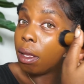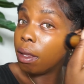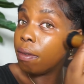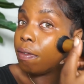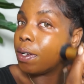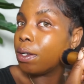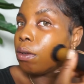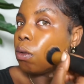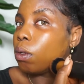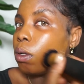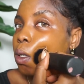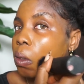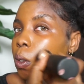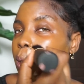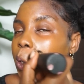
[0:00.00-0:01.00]
if I do
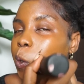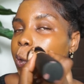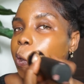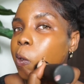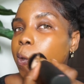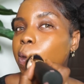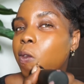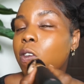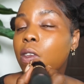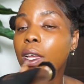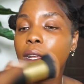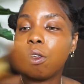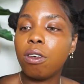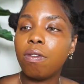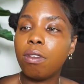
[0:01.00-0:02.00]
not use this.
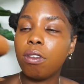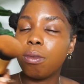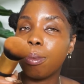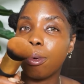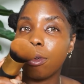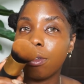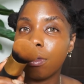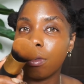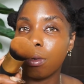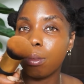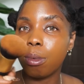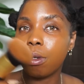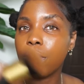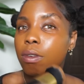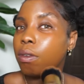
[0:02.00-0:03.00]
I love this brush so
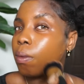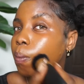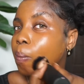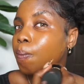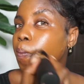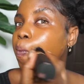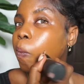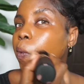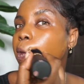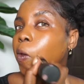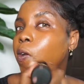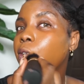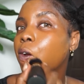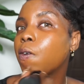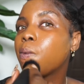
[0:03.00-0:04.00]
much
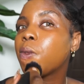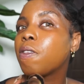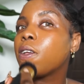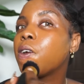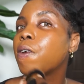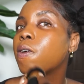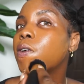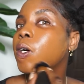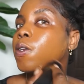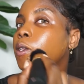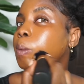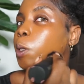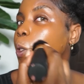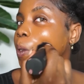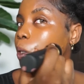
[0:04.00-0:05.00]
from Saron
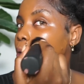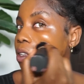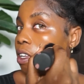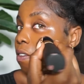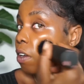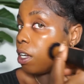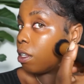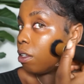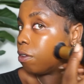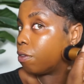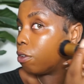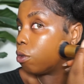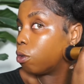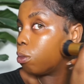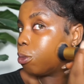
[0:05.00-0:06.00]
Cosmetics. I've had it
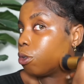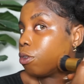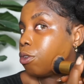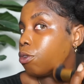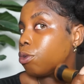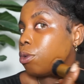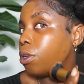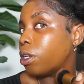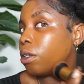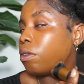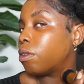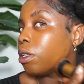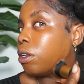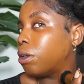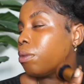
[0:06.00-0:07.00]
for almost 2 years
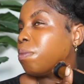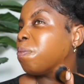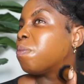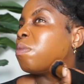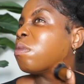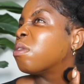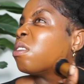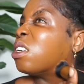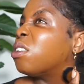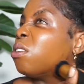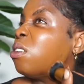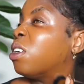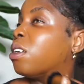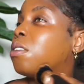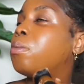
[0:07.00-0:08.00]
now.
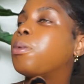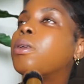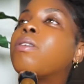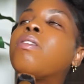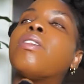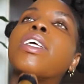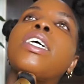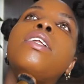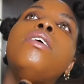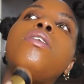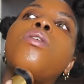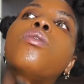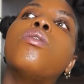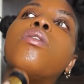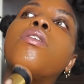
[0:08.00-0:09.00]
Saron has been stunning
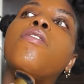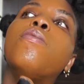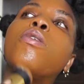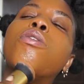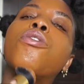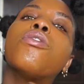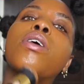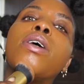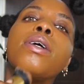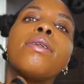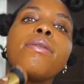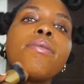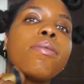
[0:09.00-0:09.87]
though. They've been trying,